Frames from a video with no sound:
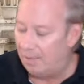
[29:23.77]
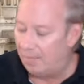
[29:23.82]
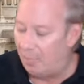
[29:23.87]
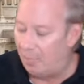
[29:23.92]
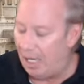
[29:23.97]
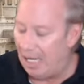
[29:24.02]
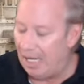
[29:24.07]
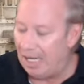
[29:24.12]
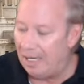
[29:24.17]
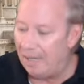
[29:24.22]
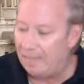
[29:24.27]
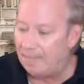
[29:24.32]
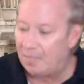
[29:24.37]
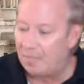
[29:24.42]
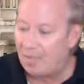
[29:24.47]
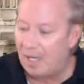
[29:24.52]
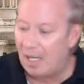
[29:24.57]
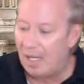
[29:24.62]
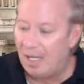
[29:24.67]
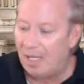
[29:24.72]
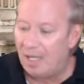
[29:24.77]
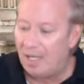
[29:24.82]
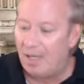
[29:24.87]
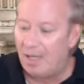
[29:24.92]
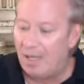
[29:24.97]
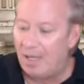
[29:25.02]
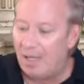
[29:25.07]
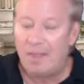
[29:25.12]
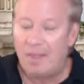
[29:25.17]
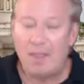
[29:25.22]
But
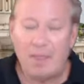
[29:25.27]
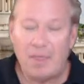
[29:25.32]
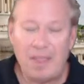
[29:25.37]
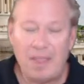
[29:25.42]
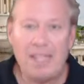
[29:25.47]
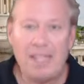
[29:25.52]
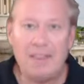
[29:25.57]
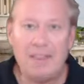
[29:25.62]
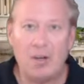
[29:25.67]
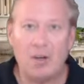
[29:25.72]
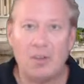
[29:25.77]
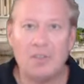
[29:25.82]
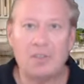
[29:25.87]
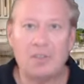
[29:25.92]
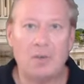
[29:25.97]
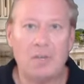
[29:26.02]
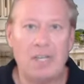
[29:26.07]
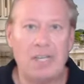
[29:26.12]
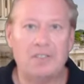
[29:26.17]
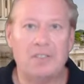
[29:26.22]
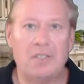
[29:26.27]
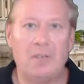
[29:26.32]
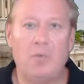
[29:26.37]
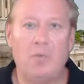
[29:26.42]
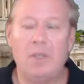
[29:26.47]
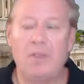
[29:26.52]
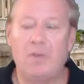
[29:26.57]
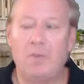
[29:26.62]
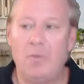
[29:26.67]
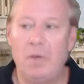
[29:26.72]
the thing that also catches it
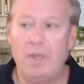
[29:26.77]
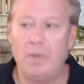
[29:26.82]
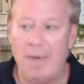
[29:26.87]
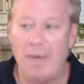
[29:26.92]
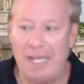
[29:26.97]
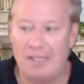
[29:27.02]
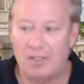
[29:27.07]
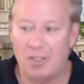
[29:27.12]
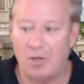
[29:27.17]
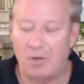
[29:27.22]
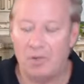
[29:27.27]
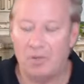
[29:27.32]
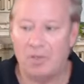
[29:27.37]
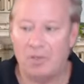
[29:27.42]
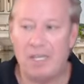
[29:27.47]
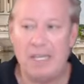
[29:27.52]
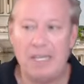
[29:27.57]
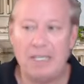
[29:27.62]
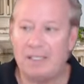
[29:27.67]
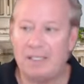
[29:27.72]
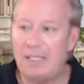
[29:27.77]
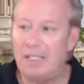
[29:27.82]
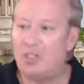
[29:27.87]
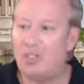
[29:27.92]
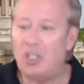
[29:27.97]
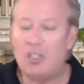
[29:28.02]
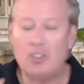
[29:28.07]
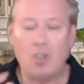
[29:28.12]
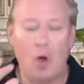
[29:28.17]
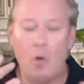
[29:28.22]
with Matos,
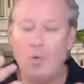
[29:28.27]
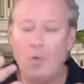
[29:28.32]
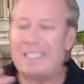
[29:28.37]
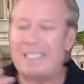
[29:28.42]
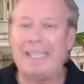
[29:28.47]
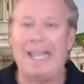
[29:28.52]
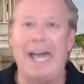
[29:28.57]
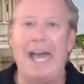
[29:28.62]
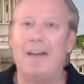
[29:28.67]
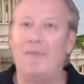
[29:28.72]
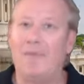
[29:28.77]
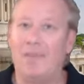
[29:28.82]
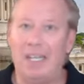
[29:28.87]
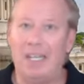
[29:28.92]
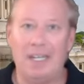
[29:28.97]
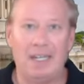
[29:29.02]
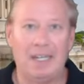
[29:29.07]
she's always laughing.